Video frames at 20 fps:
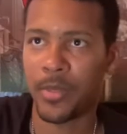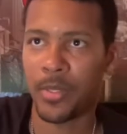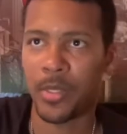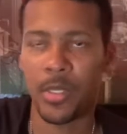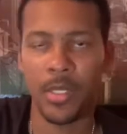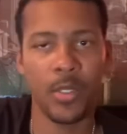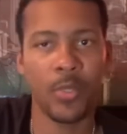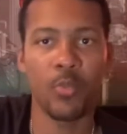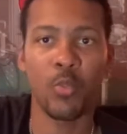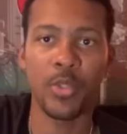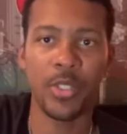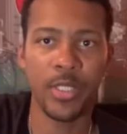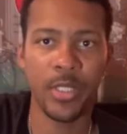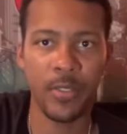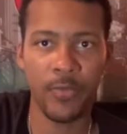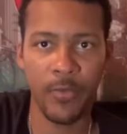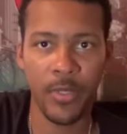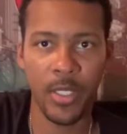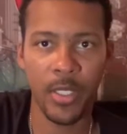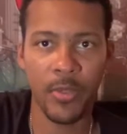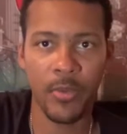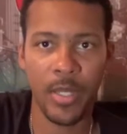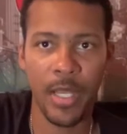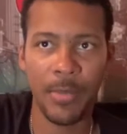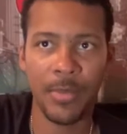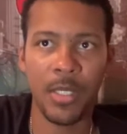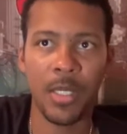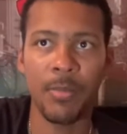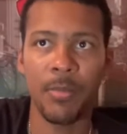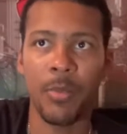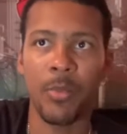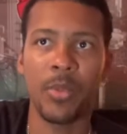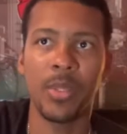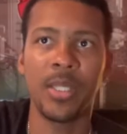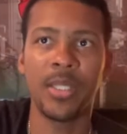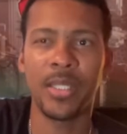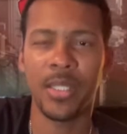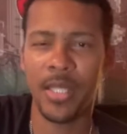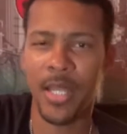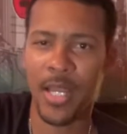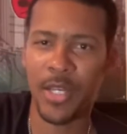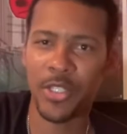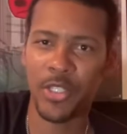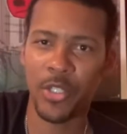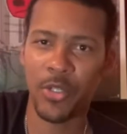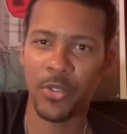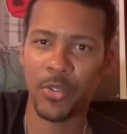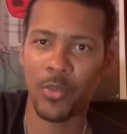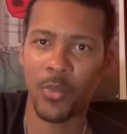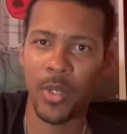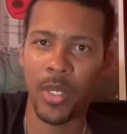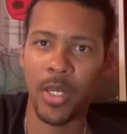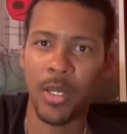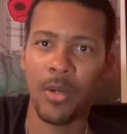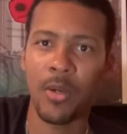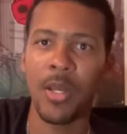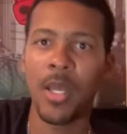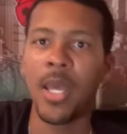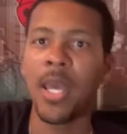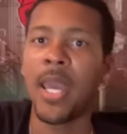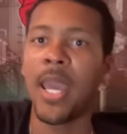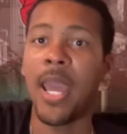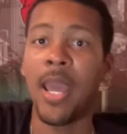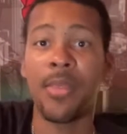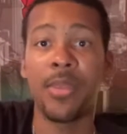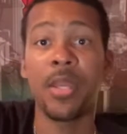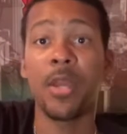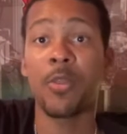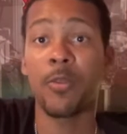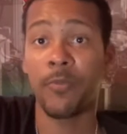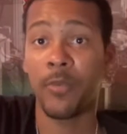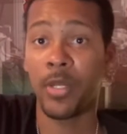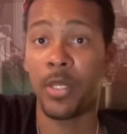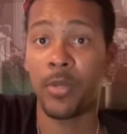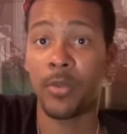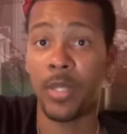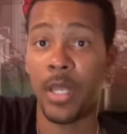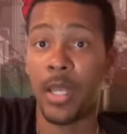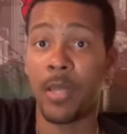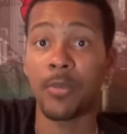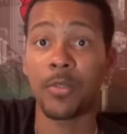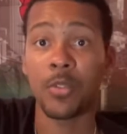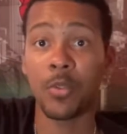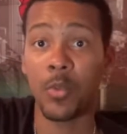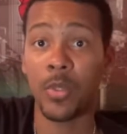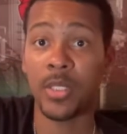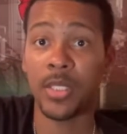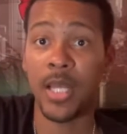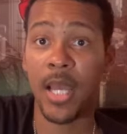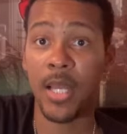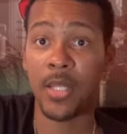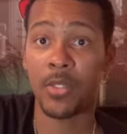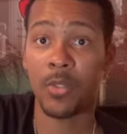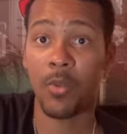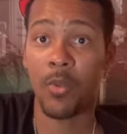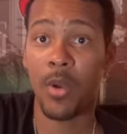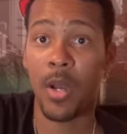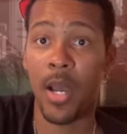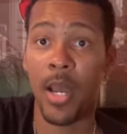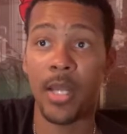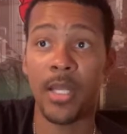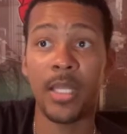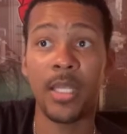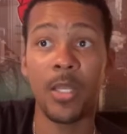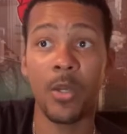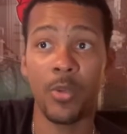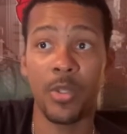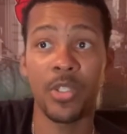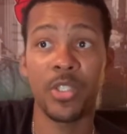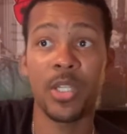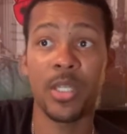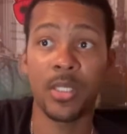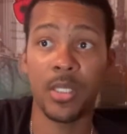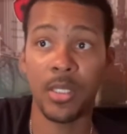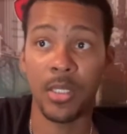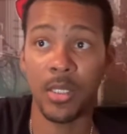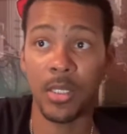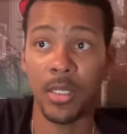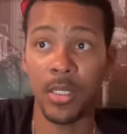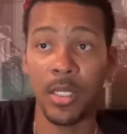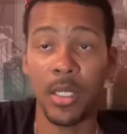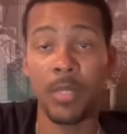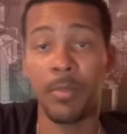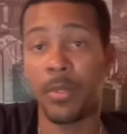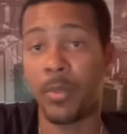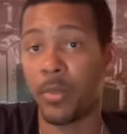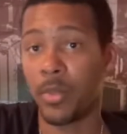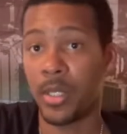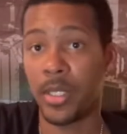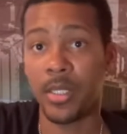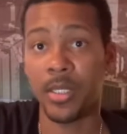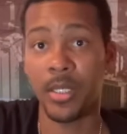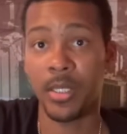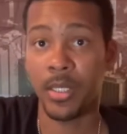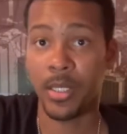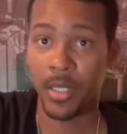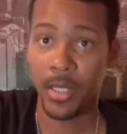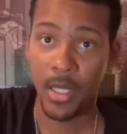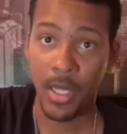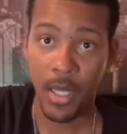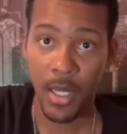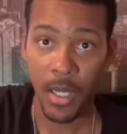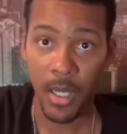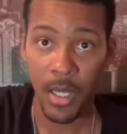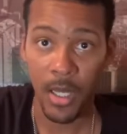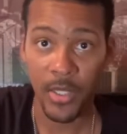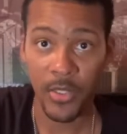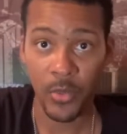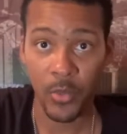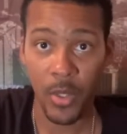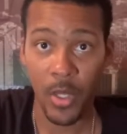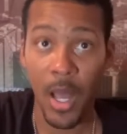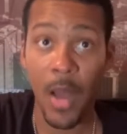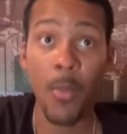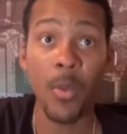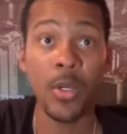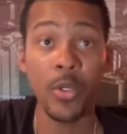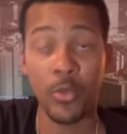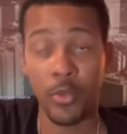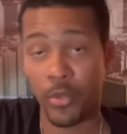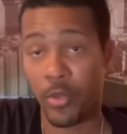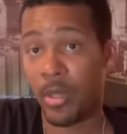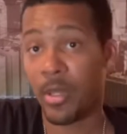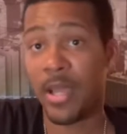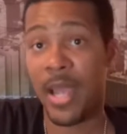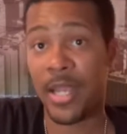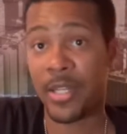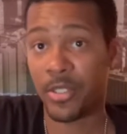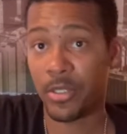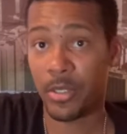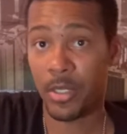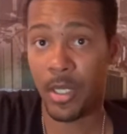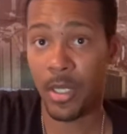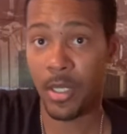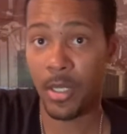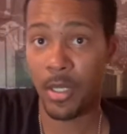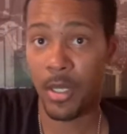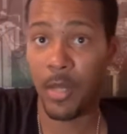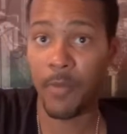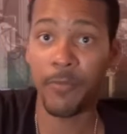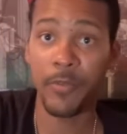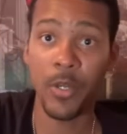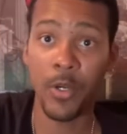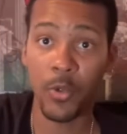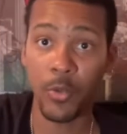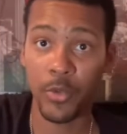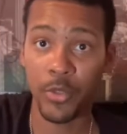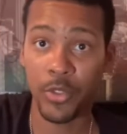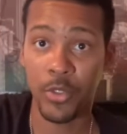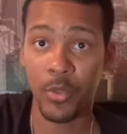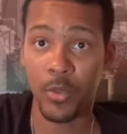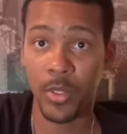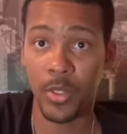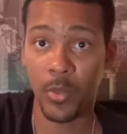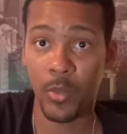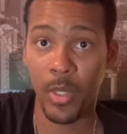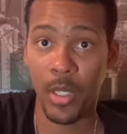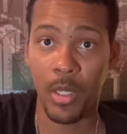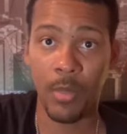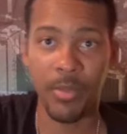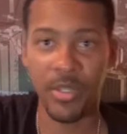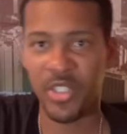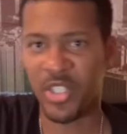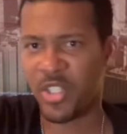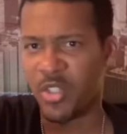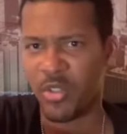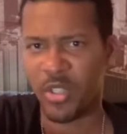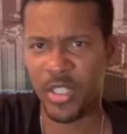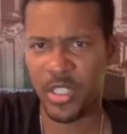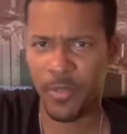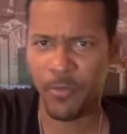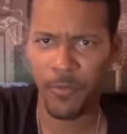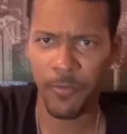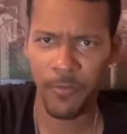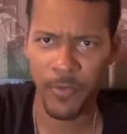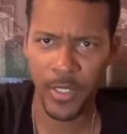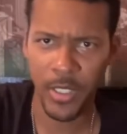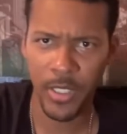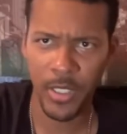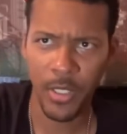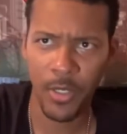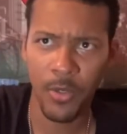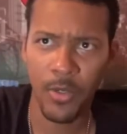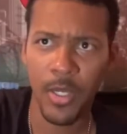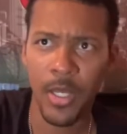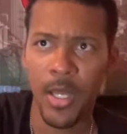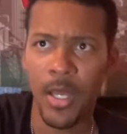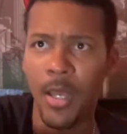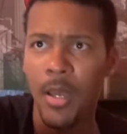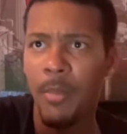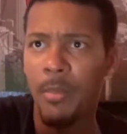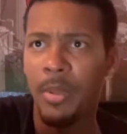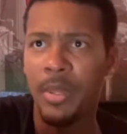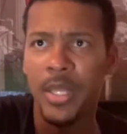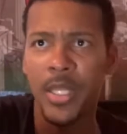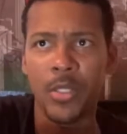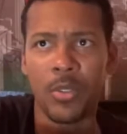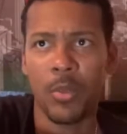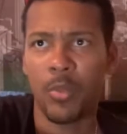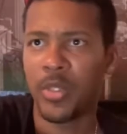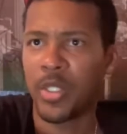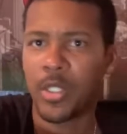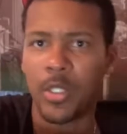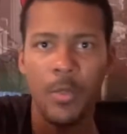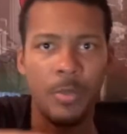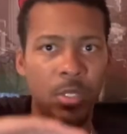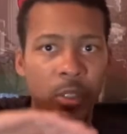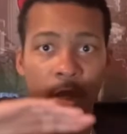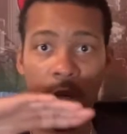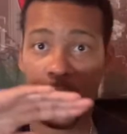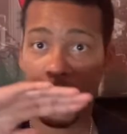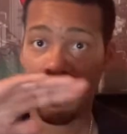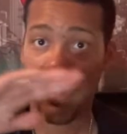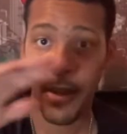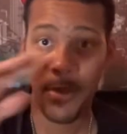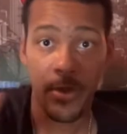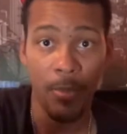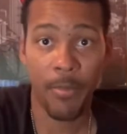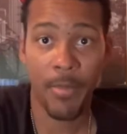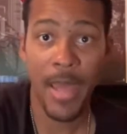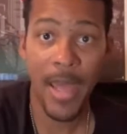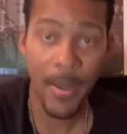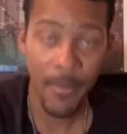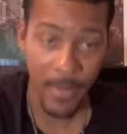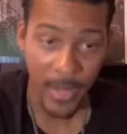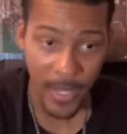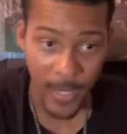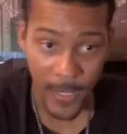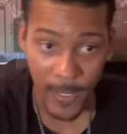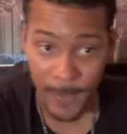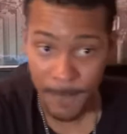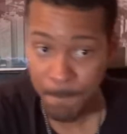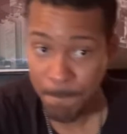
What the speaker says: which is the video game. It's going to be released next year as well, and the other video game, Suicide Squad, Kill the Justice League, going to be releasing as well. I want to do a trailer reaction of those two as well, but just on a different video. But this one, we're just going to be talking about the Batman.